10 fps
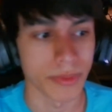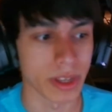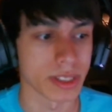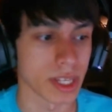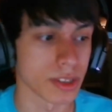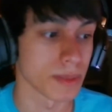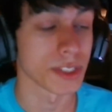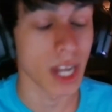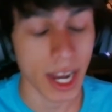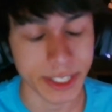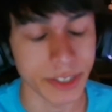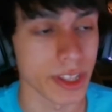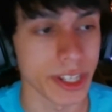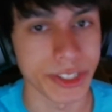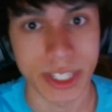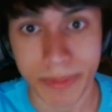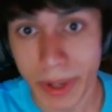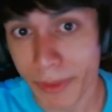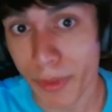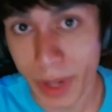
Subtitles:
because that was the most toxic relationship I've ever